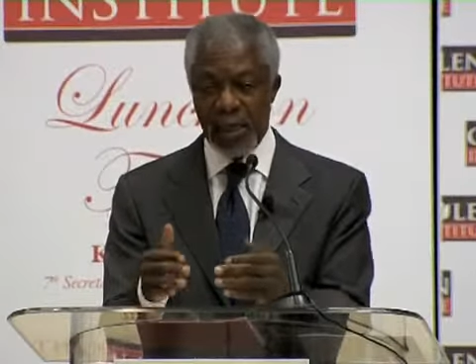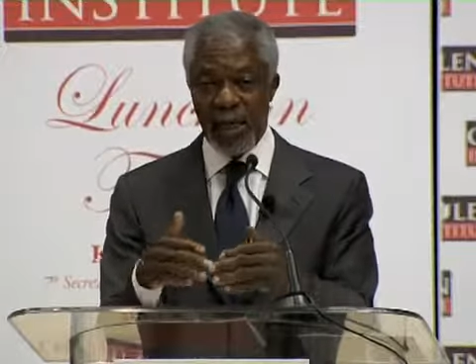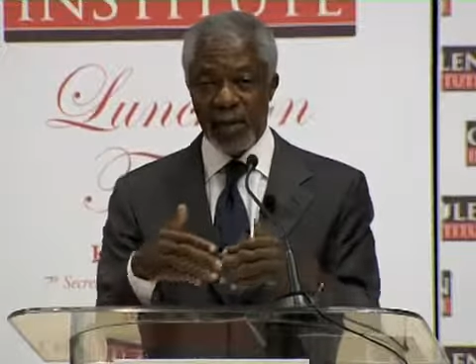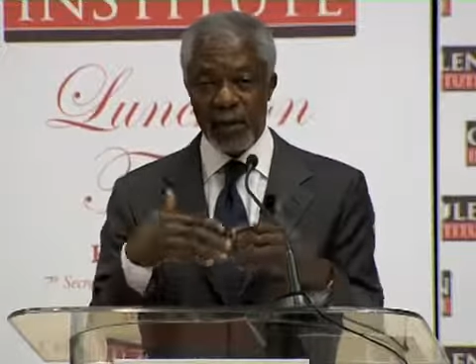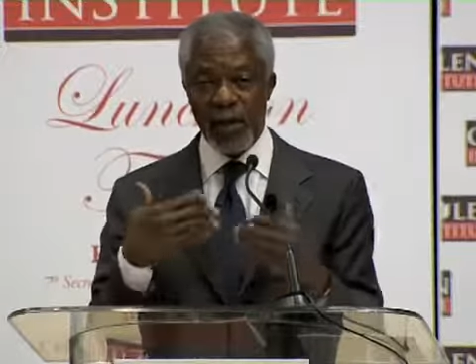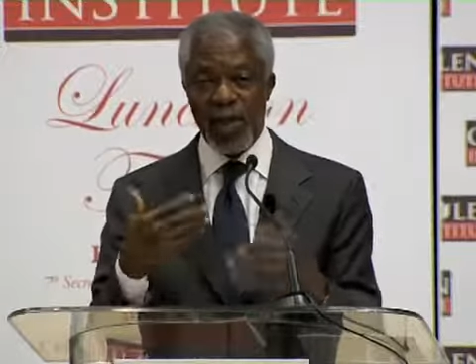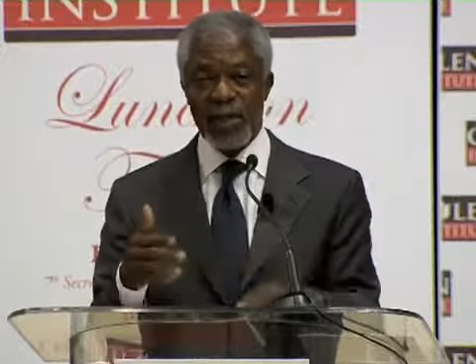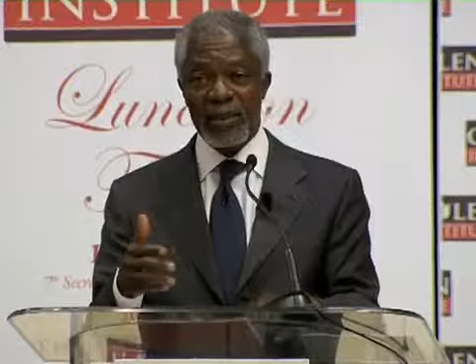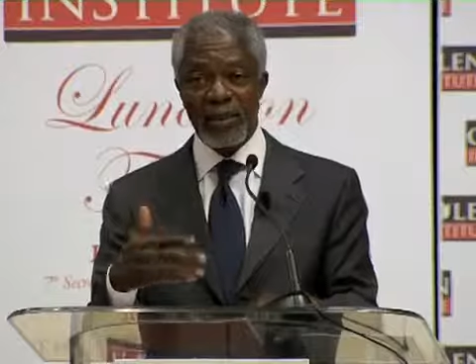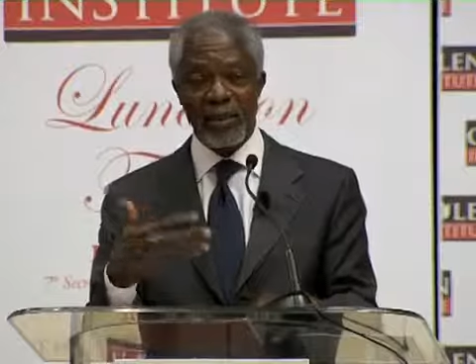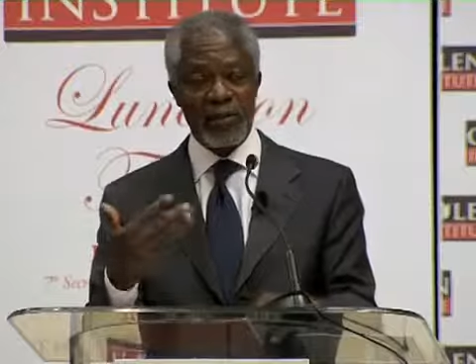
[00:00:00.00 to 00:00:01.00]
And
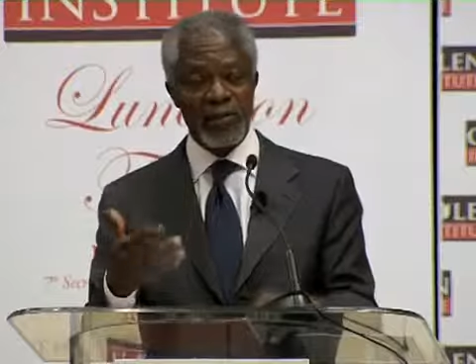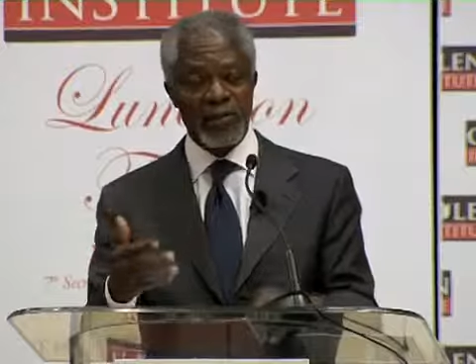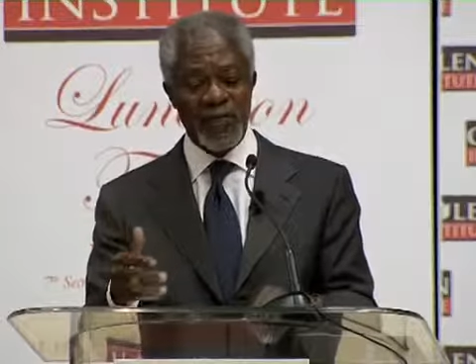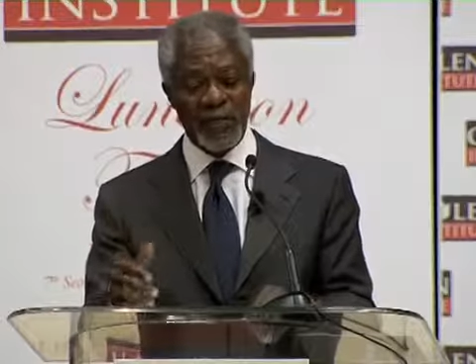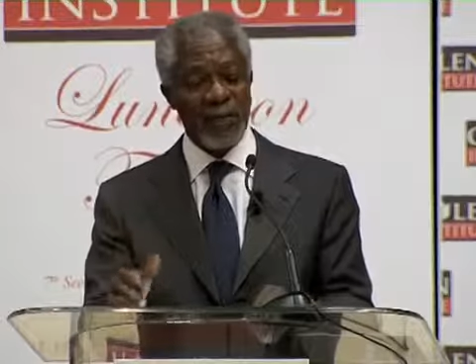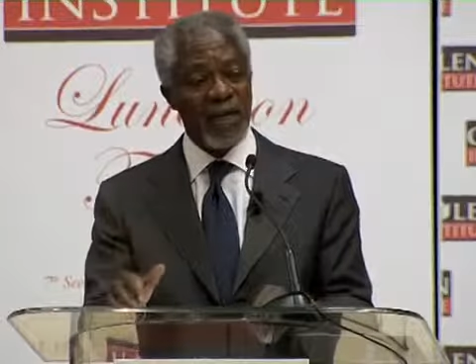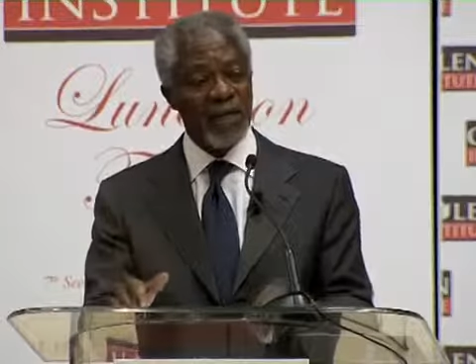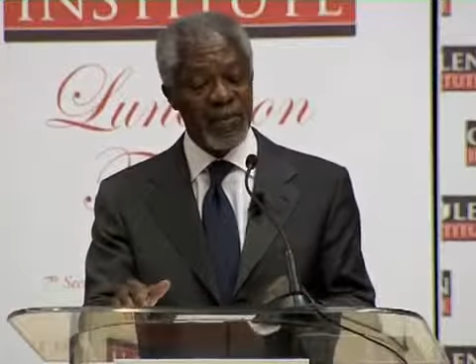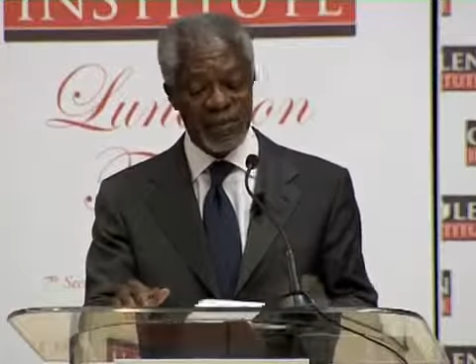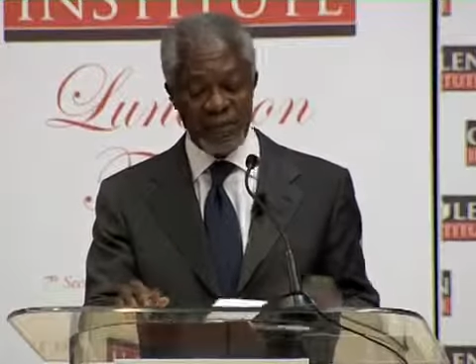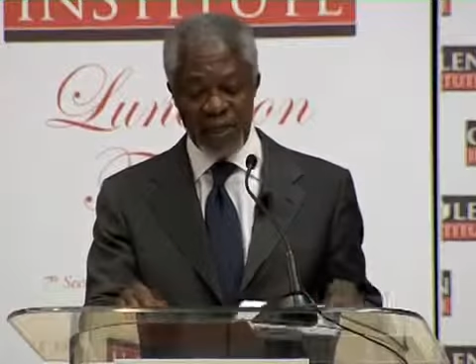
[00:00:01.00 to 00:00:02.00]
quite a lot of them have
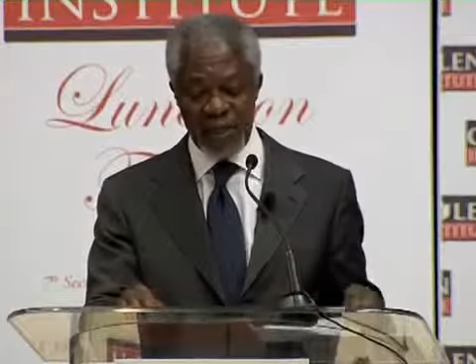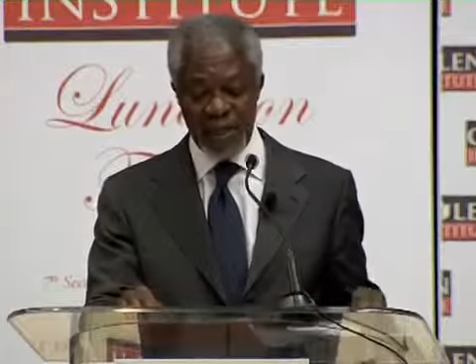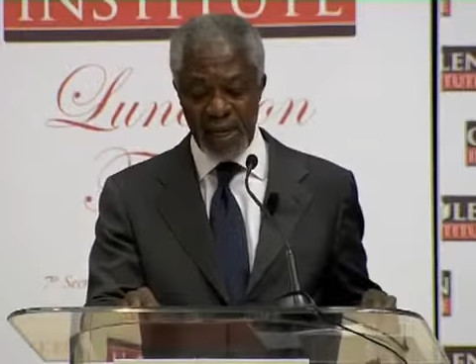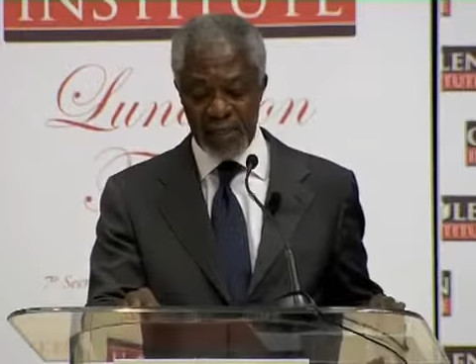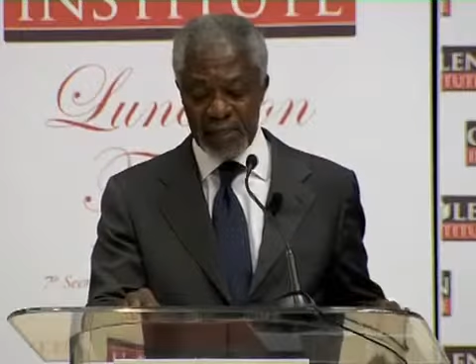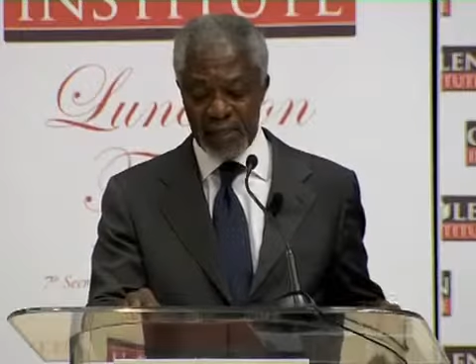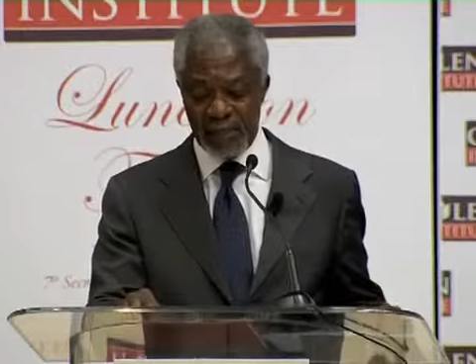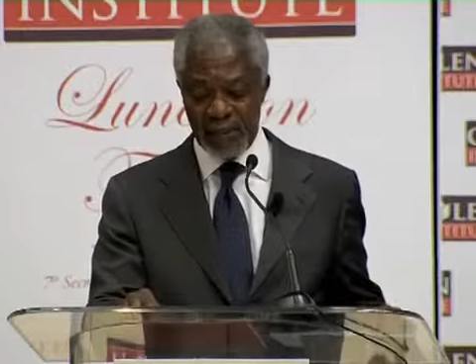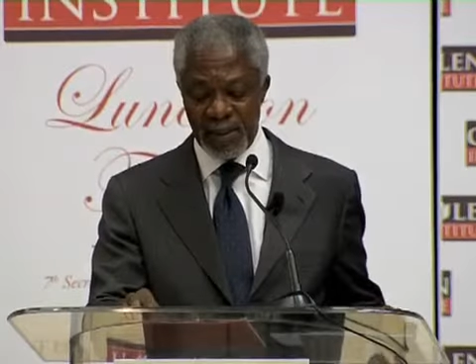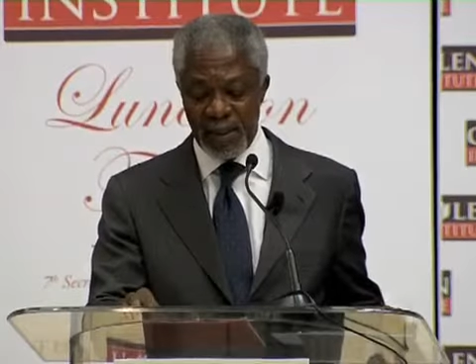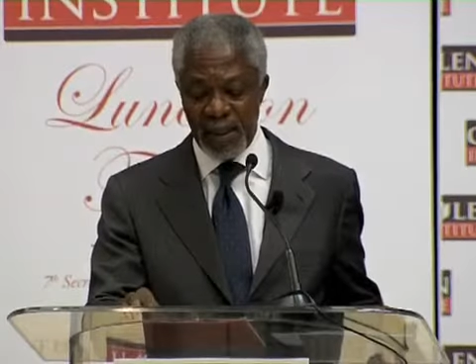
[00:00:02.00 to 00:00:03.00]
been very active
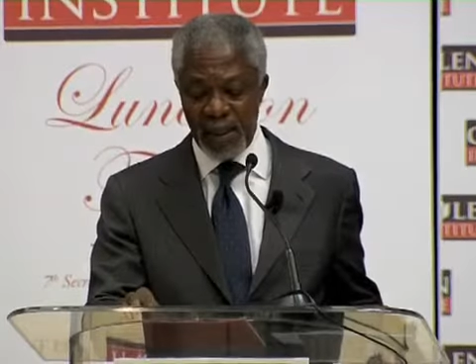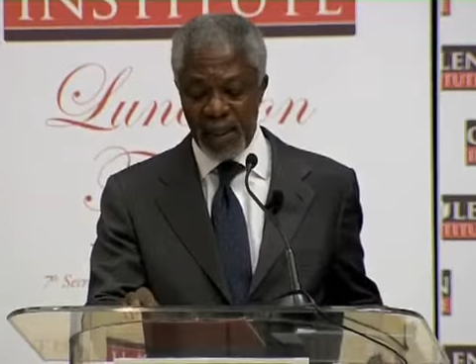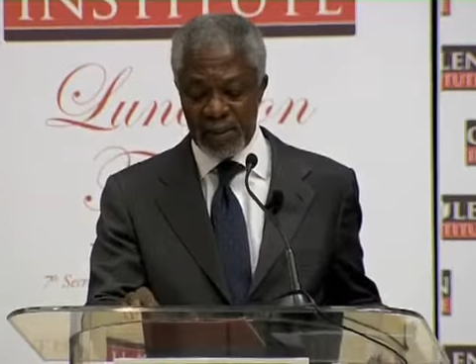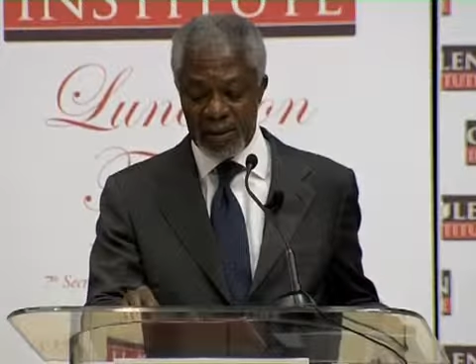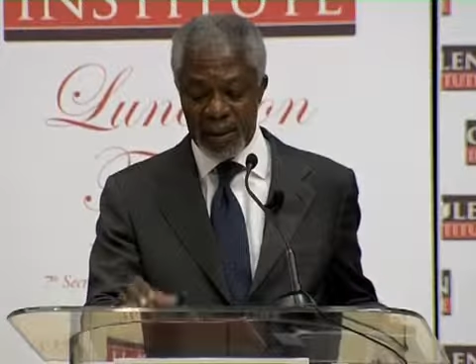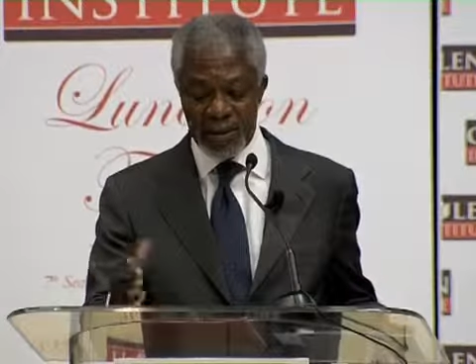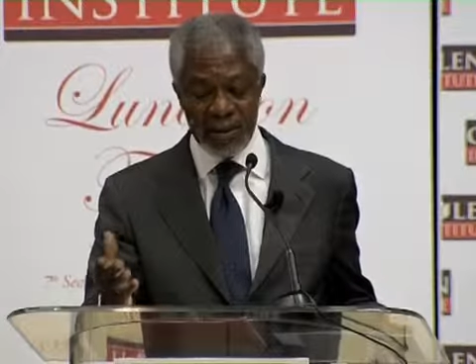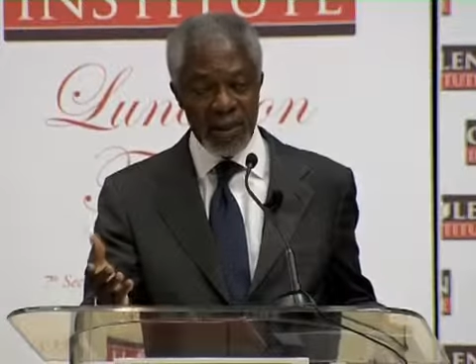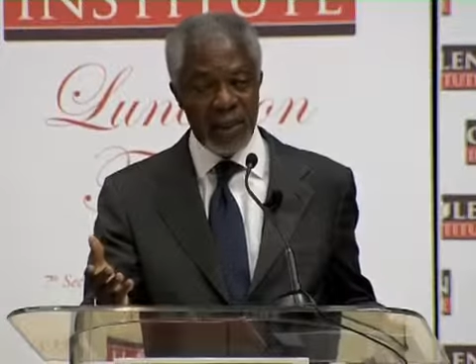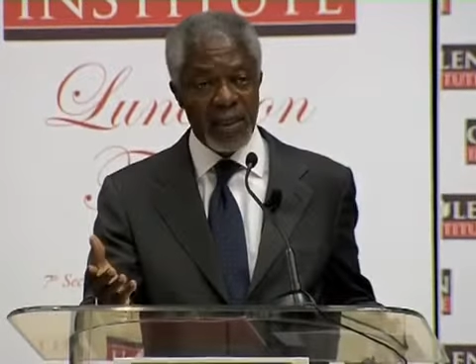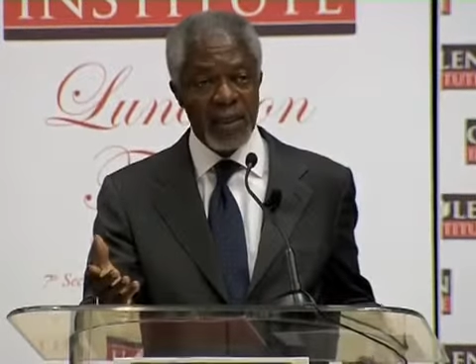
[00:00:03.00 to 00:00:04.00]

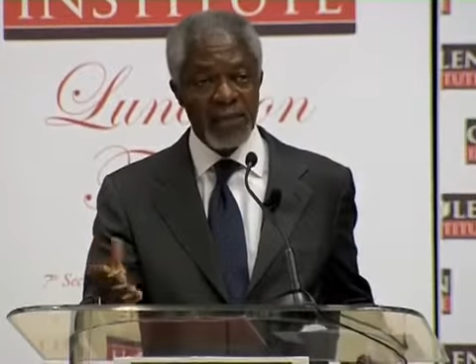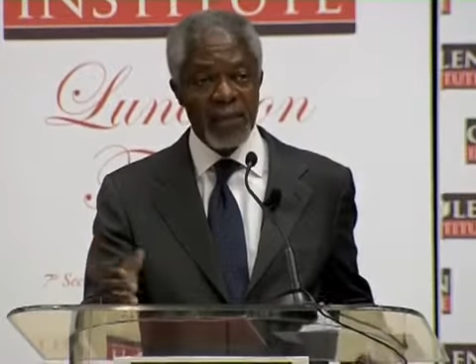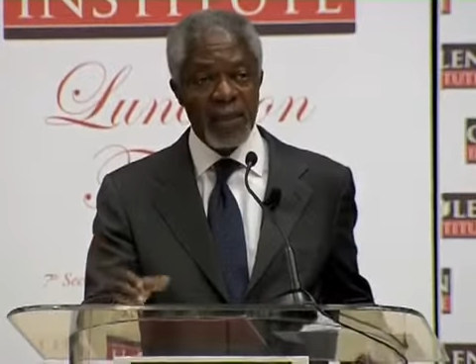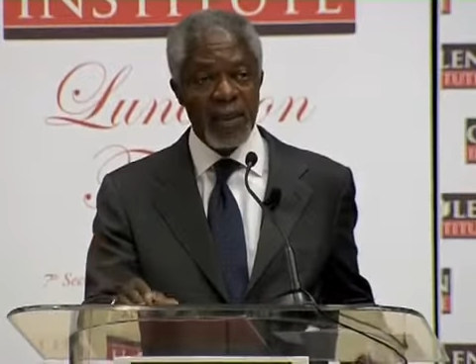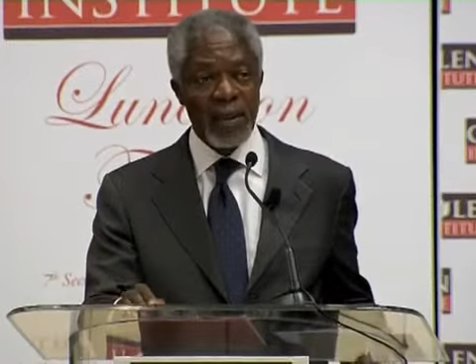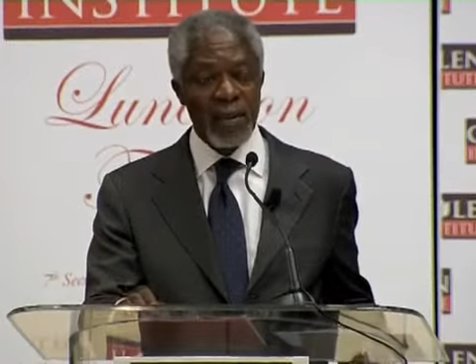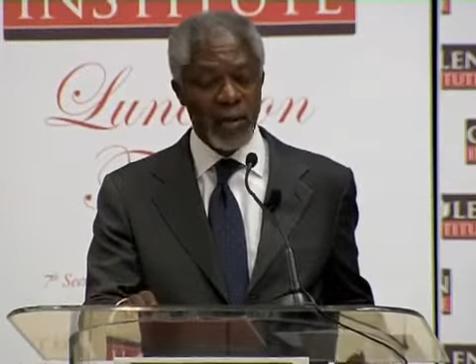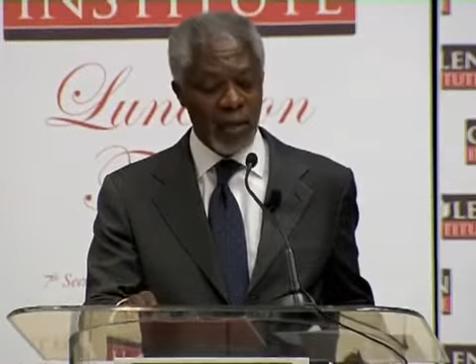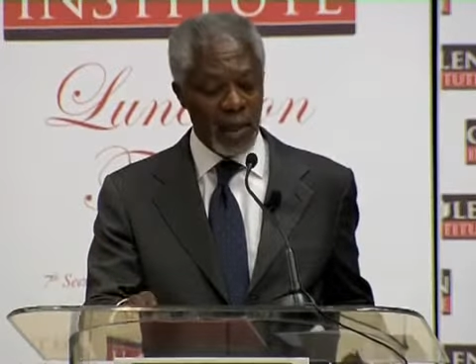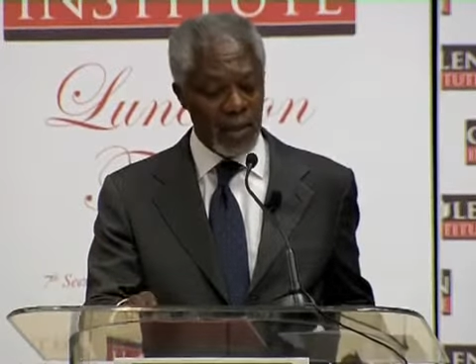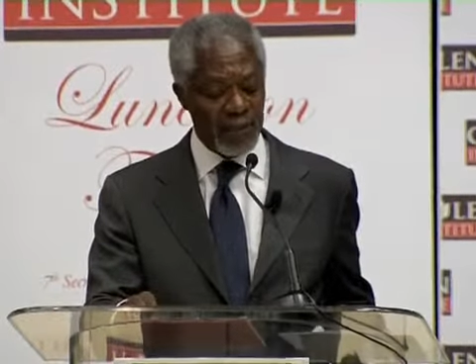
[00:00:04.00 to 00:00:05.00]
since then.
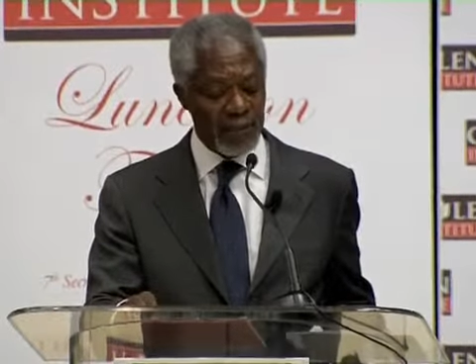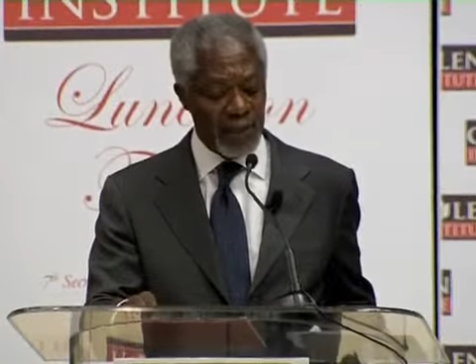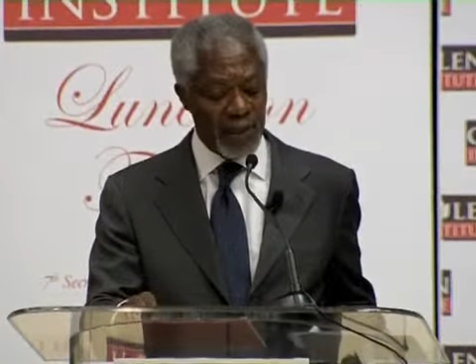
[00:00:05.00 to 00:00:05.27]
You have